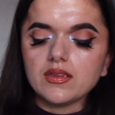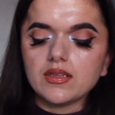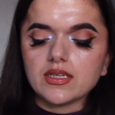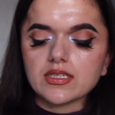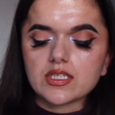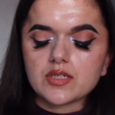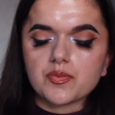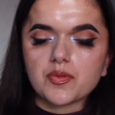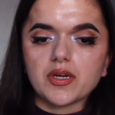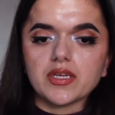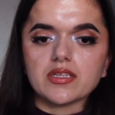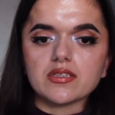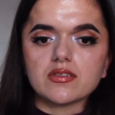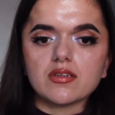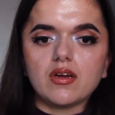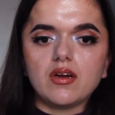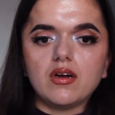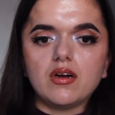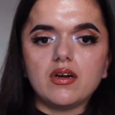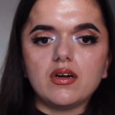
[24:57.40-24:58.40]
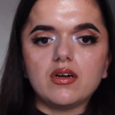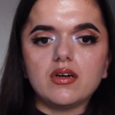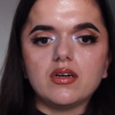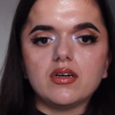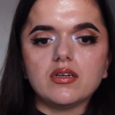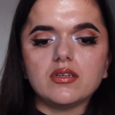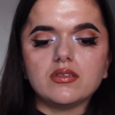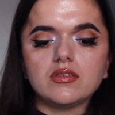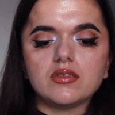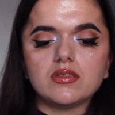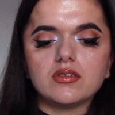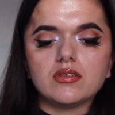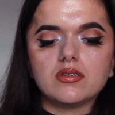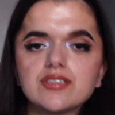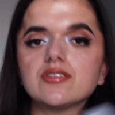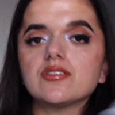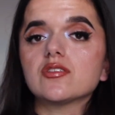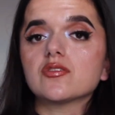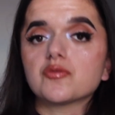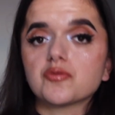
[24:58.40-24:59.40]
let's spray this on.
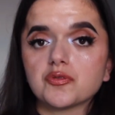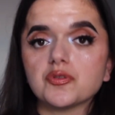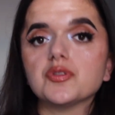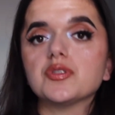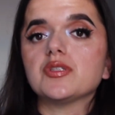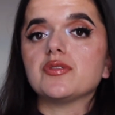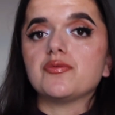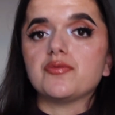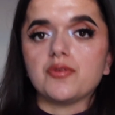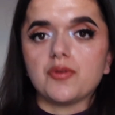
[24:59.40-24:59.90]
This is a fruity